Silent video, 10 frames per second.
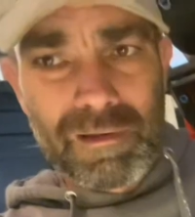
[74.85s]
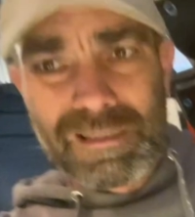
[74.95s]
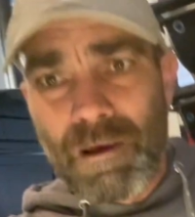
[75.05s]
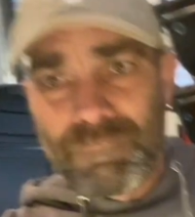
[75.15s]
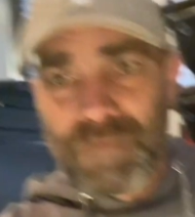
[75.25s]
It's
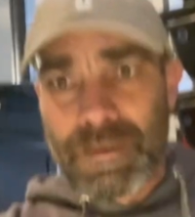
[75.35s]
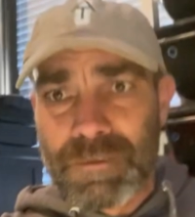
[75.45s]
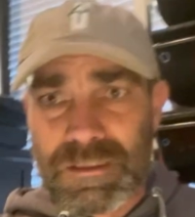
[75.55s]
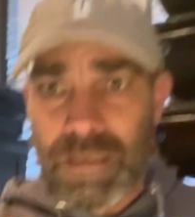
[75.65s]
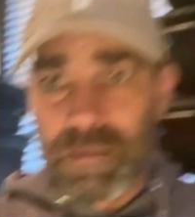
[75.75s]
about
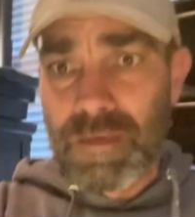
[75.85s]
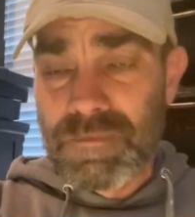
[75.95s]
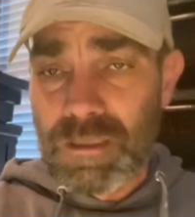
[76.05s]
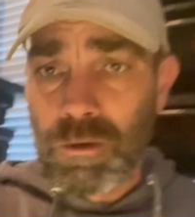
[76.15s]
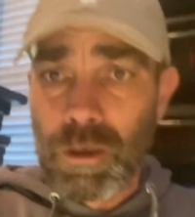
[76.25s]
50%
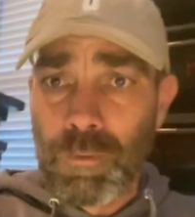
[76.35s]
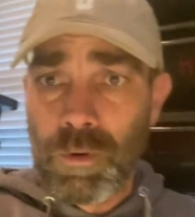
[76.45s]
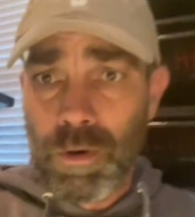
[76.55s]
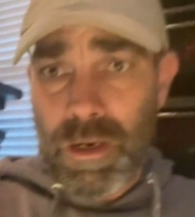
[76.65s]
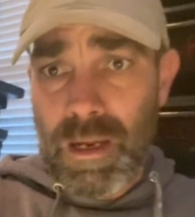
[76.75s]
leaves and
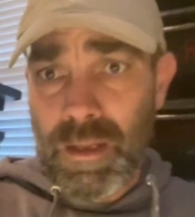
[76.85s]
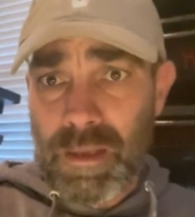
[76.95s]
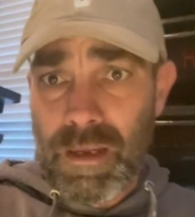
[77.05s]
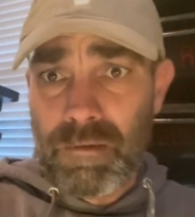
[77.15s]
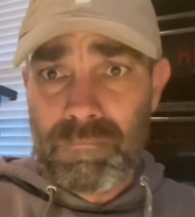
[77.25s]
cardboard, and
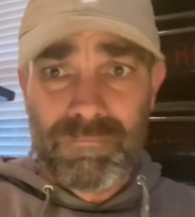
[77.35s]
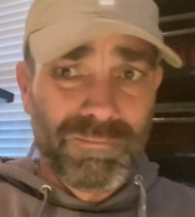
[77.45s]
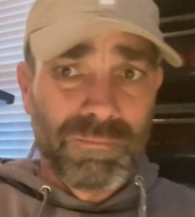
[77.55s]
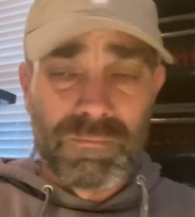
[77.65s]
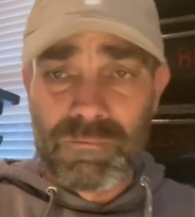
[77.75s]
then
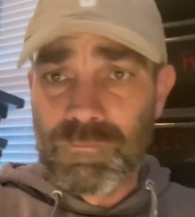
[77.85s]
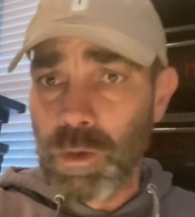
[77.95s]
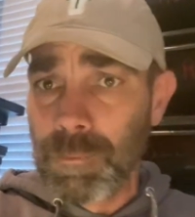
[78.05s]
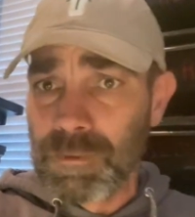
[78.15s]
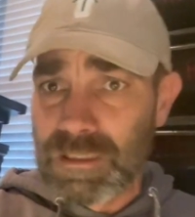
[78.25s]

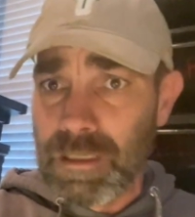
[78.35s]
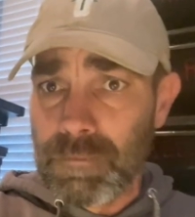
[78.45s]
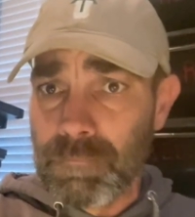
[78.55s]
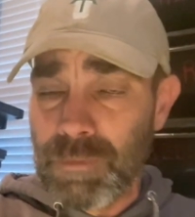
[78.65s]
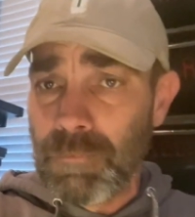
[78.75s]
40%
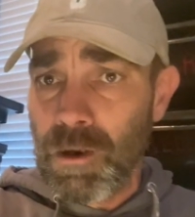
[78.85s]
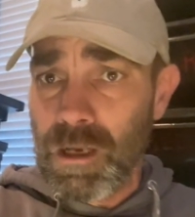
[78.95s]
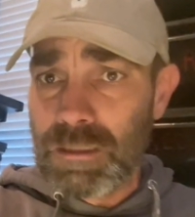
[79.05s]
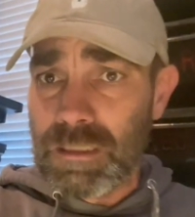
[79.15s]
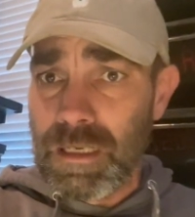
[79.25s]
peat
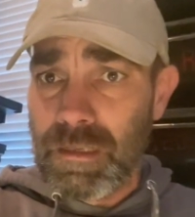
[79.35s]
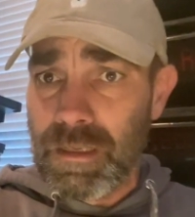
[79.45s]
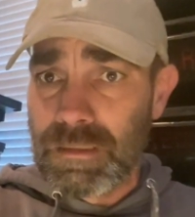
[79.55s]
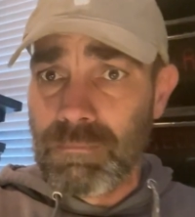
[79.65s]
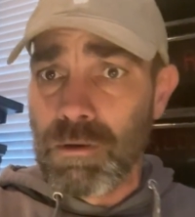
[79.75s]
moss, and
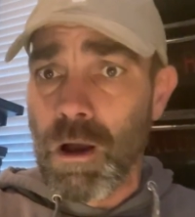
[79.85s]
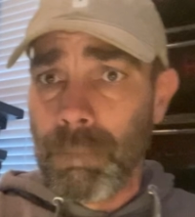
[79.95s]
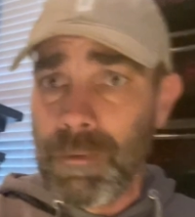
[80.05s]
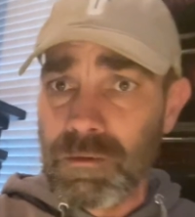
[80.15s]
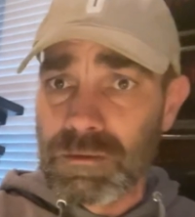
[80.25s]
then some
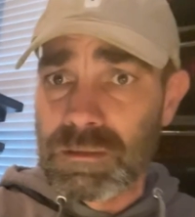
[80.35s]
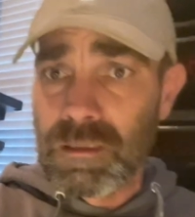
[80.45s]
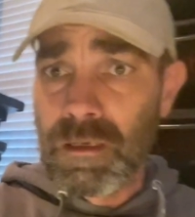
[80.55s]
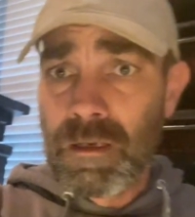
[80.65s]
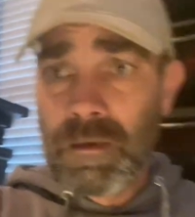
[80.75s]
compost.
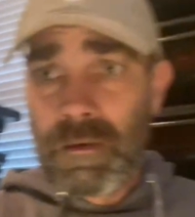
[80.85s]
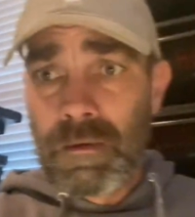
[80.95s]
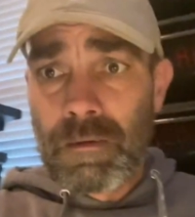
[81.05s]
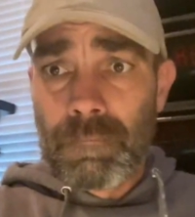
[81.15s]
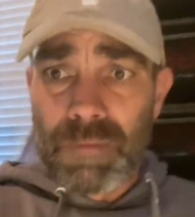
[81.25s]

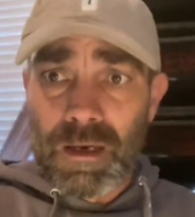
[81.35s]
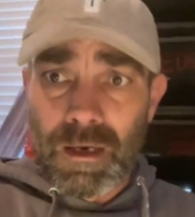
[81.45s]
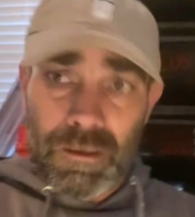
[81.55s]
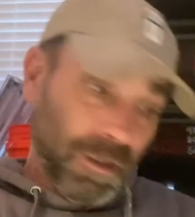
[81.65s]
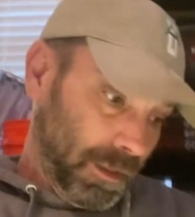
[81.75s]

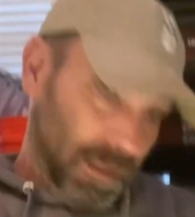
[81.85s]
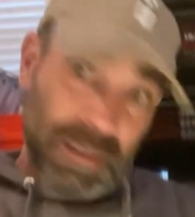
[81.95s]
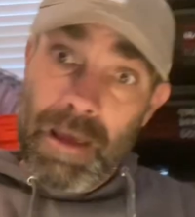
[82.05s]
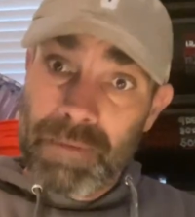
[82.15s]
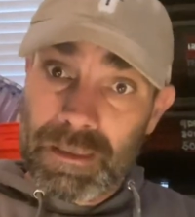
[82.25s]
Currently in
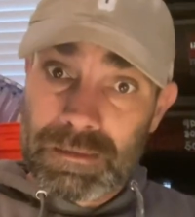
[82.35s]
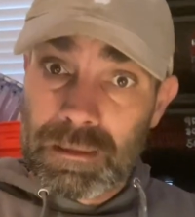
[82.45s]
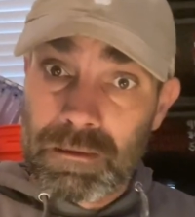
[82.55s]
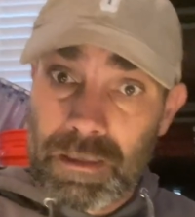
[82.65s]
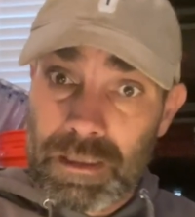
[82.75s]
that mix
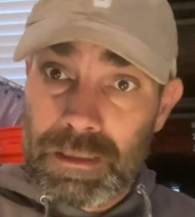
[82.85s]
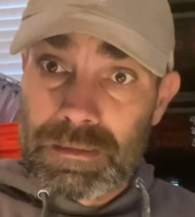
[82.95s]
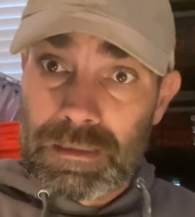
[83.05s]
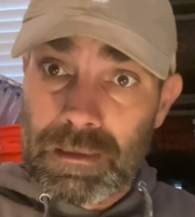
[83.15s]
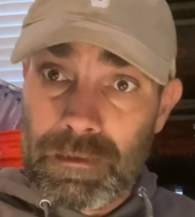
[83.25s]
there
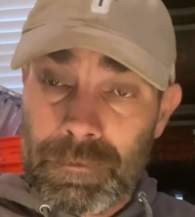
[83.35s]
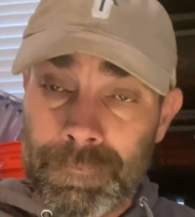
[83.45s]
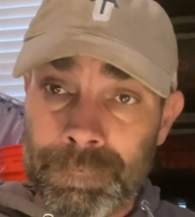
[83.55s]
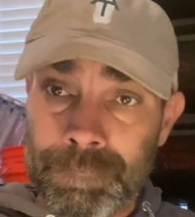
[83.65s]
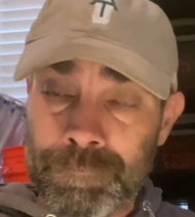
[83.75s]
is
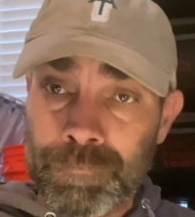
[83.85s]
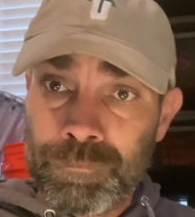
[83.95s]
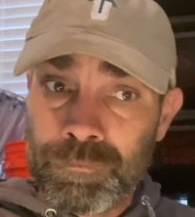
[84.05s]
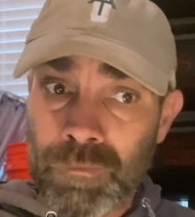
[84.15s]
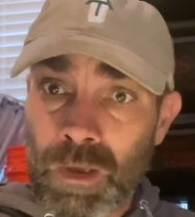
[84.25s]

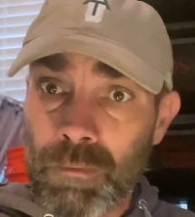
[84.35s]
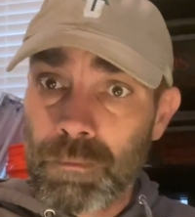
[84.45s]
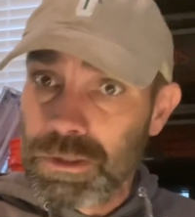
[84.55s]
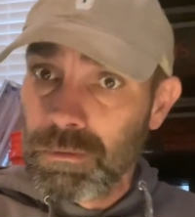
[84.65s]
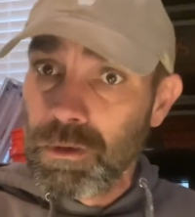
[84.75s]

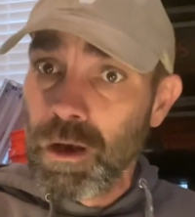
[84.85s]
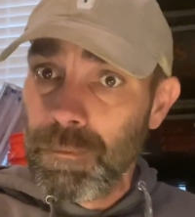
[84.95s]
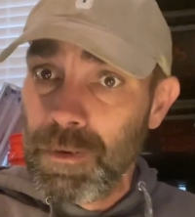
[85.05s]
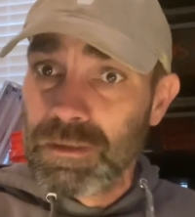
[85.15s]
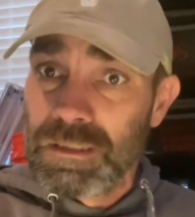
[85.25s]
mushroom
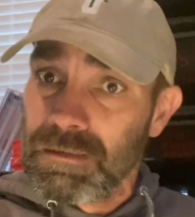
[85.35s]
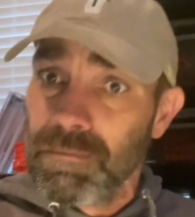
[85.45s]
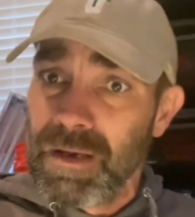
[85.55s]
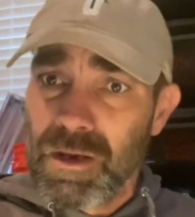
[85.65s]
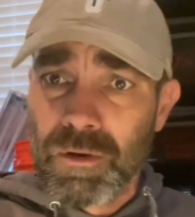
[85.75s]
compost and some
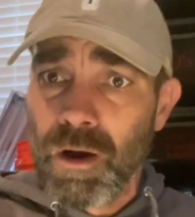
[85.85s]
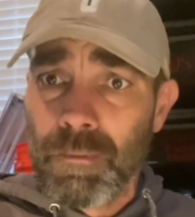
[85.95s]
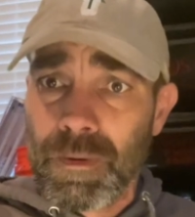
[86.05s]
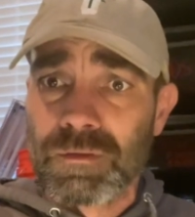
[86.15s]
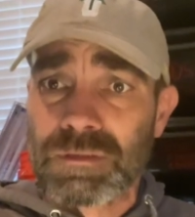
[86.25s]
of my own
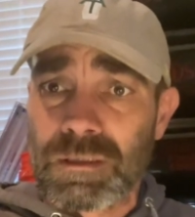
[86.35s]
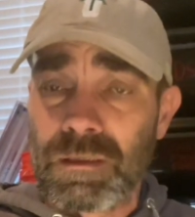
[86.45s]
compost.